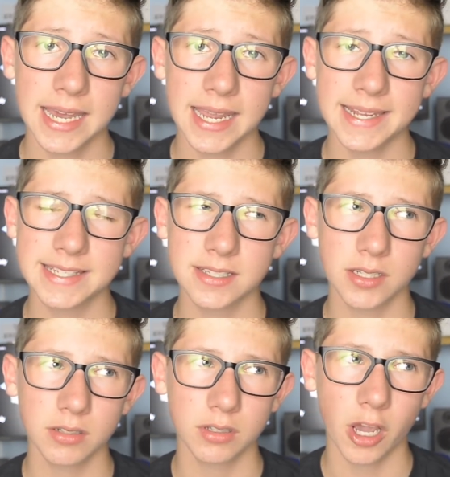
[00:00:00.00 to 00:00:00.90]
It's
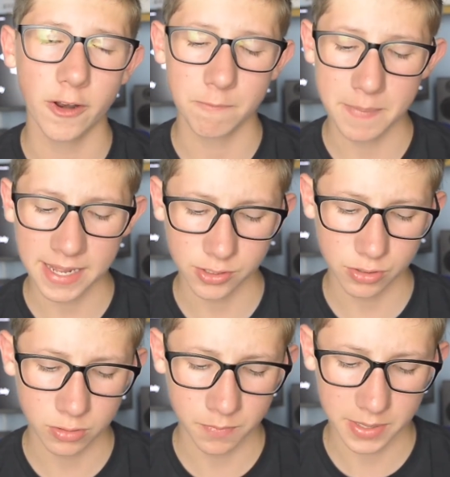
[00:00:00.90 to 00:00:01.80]
kind of
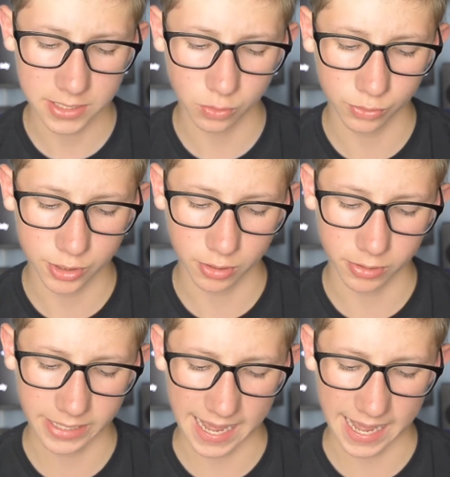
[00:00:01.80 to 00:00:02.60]
metal, but it's also got